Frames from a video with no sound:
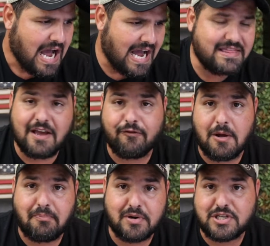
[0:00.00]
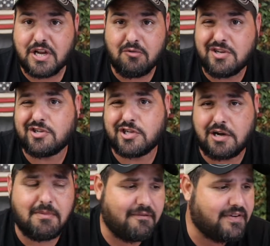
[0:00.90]
I definitely appreciate when you
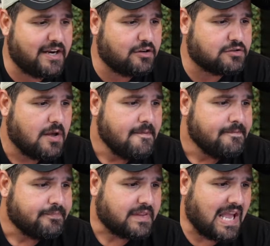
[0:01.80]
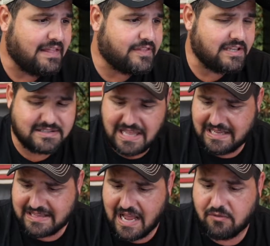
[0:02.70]
share my videos and things
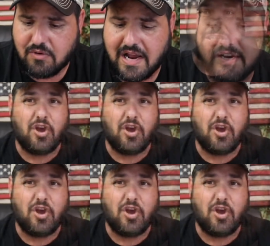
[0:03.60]
like that, right?